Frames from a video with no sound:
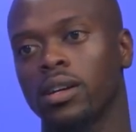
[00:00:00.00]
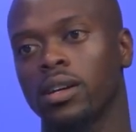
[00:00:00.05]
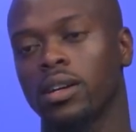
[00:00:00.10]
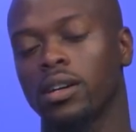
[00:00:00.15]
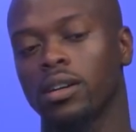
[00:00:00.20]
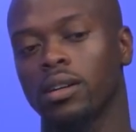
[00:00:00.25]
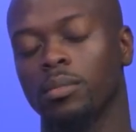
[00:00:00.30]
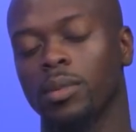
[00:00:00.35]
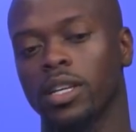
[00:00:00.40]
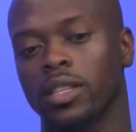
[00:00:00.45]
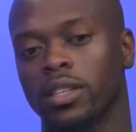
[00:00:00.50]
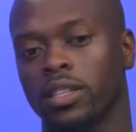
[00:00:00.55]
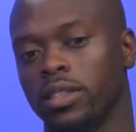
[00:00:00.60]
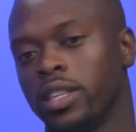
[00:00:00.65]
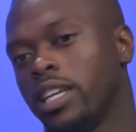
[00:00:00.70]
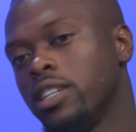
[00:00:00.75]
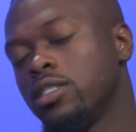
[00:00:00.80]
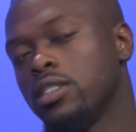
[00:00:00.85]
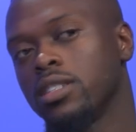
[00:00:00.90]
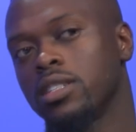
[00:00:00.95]
Um, and then
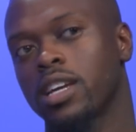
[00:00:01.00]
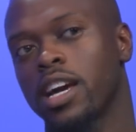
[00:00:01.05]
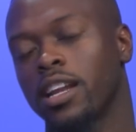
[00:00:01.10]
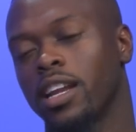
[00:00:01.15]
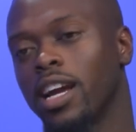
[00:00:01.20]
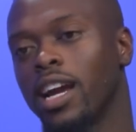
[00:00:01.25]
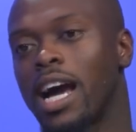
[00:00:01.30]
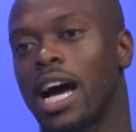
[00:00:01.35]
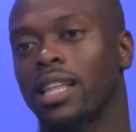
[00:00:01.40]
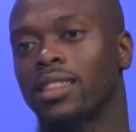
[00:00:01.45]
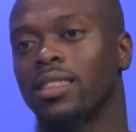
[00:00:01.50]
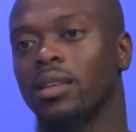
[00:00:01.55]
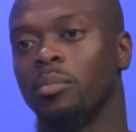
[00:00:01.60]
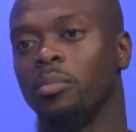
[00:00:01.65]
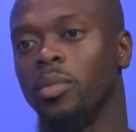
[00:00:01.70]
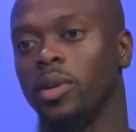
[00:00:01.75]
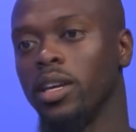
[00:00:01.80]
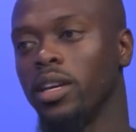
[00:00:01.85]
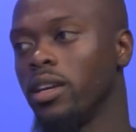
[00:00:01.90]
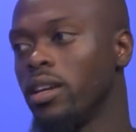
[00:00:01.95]
they just kind of got the
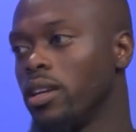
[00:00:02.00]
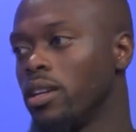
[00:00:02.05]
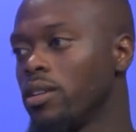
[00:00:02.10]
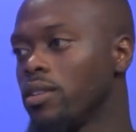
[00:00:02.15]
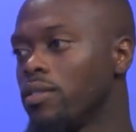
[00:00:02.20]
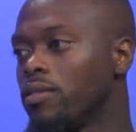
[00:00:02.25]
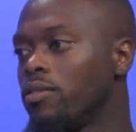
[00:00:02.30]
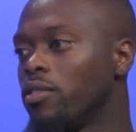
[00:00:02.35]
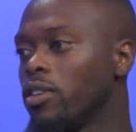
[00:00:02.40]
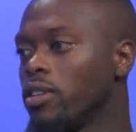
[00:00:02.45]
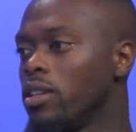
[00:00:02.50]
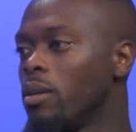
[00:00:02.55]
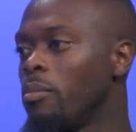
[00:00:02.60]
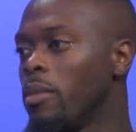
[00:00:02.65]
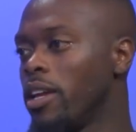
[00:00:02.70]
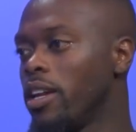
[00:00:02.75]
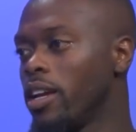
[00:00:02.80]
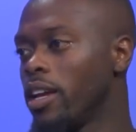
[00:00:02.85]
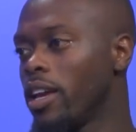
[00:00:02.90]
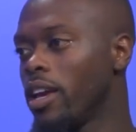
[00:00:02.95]
bid for the
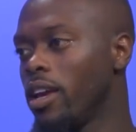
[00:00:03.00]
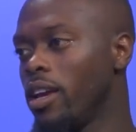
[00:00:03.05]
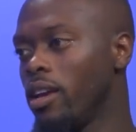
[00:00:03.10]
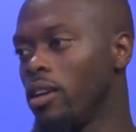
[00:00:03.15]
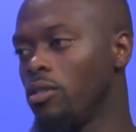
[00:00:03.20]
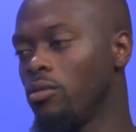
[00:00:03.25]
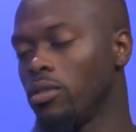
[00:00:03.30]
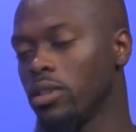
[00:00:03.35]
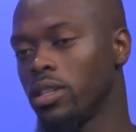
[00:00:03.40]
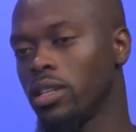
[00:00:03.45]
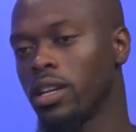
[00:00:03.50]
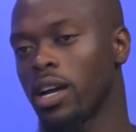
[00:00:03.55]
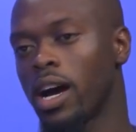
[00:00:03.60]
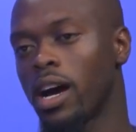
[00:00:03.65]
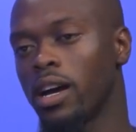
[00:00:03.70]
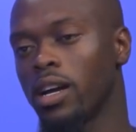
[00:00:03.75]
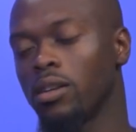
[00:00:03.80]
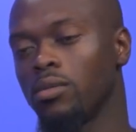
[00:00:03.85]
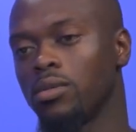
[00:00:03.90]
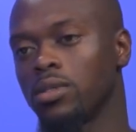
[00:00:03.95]
Medicaid within
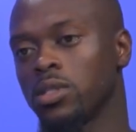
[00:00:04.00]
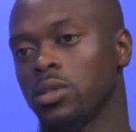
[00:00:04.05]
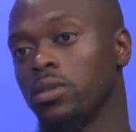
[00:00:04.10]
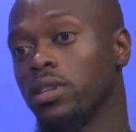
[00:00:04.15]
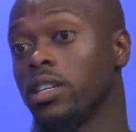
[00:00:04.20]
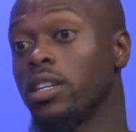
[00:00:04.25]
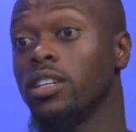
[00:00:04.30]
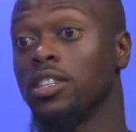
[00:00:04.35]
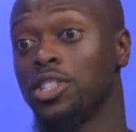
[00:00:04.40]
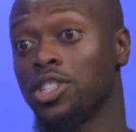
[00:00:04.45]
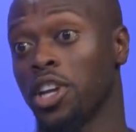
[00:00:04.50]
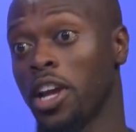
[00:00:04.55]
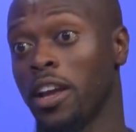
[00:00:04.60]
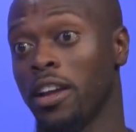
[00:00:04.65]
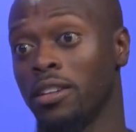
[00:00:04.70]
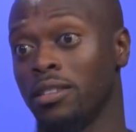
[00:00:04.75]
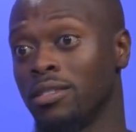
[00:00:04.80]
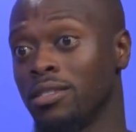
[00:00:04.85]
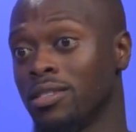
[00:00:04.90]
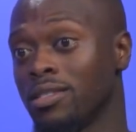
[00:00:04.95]
Iowa, so it could
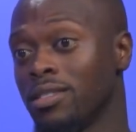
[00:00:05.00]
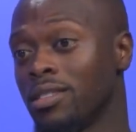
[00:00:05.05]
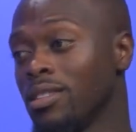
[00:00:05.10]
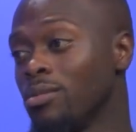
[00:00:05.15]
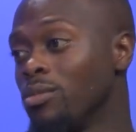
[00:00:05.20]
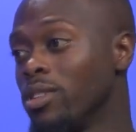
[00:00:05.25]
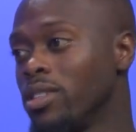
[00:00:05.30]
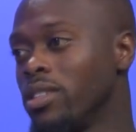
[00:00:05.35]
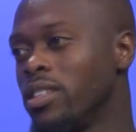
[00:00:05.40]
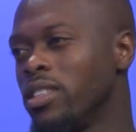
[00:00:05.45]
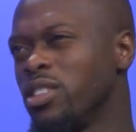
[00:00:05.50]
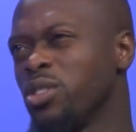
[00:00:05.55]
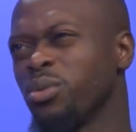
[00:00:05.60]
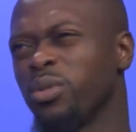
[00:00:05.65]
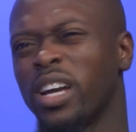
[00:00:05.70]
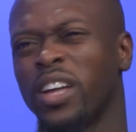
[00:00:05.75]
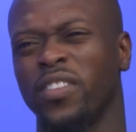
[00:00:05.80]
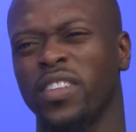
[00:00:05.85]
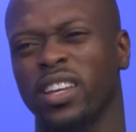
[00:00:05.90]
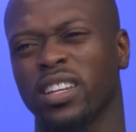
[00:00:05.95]
change within mm-hmm.
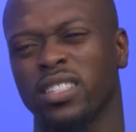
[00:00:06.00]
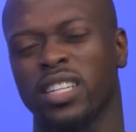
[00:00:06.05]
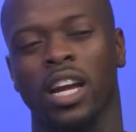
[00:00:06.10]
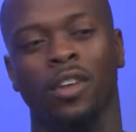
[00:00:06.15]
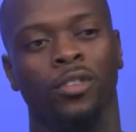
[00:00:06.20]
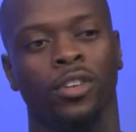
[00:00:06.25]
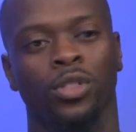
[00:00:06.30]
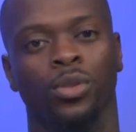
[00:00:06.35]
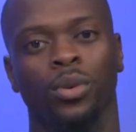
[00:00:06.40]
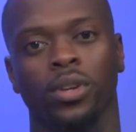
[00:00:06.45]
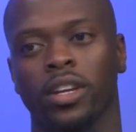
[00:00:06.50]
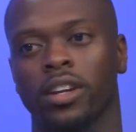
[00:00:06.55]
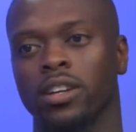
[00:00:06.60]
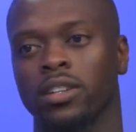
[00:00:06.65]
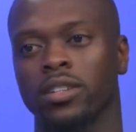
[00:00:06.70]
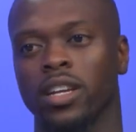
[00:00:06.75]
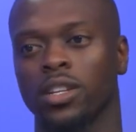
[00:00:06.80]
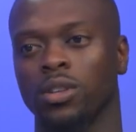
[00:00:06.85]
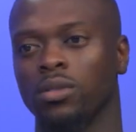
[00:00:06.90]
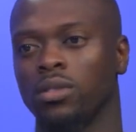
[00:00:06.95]
three. I mm-hmm. think it's every three
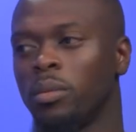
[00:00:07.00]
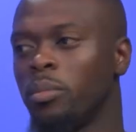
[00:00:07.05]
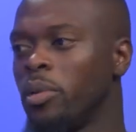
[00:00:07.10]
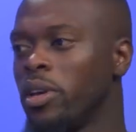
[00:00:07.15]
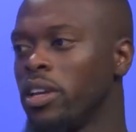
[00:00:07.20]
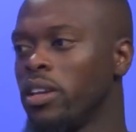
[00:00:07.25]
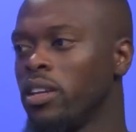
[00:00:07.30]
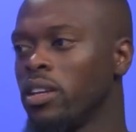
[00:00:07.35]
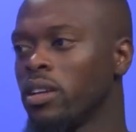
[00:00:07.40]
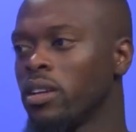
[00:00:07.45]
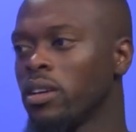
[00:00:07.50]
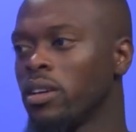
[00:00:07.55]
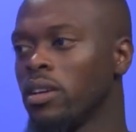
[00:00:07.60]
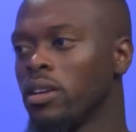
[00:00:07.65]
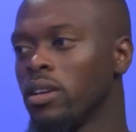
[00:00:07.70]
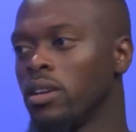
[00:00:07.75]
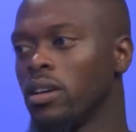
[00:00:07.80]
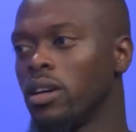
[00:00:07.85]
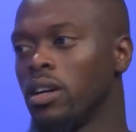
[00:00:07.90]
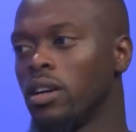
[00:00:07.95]
years they do the bidding
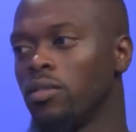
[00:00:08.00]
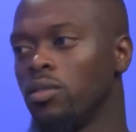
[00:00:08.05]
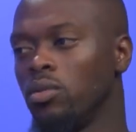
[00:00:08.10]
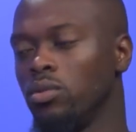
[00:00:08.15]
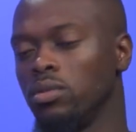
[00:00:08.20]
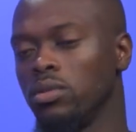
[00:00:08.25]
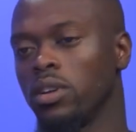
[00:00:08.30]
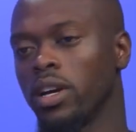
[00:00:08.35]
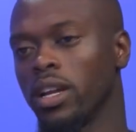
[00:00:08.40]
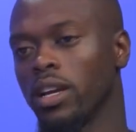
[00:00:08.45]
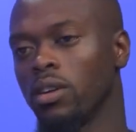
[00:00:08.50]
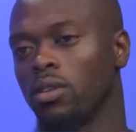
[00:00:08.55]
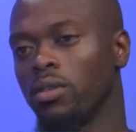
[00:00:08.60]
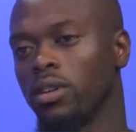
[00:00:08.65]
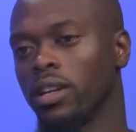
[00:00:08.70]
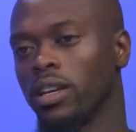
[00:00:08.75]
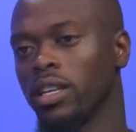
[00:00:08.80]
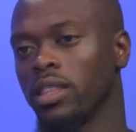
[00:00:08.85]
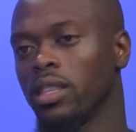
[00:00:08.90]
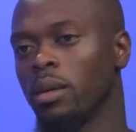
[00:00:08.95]
of mm-hmm. who's kind of
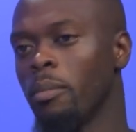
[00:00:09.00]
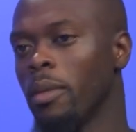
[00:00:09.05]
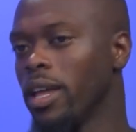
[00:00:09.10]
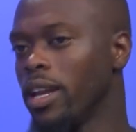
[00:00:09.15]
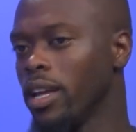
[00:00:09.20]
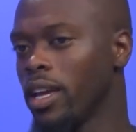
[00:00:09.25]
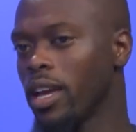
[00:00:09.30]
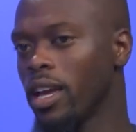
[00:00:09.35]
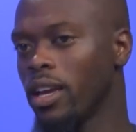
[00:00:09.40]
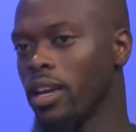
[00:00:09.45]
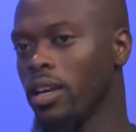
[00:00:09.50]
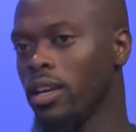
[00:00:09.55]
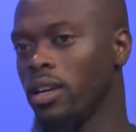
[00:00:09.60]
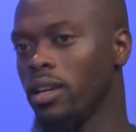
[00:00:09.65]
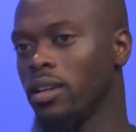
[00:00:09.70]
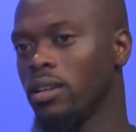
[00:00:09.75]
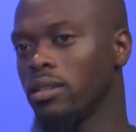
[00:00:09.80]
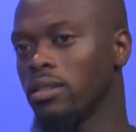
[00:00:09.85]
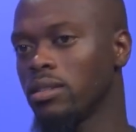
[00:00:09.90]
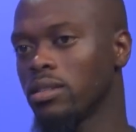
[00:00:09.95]
going to get the Medicaid
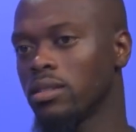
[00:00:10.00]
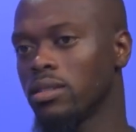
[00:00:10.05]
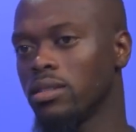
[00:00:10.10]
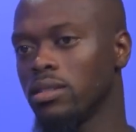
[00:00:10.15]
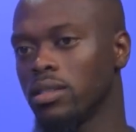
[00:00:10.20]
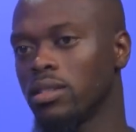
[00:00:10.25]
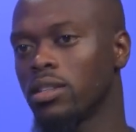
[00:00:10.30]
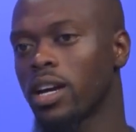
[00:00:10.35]
contract with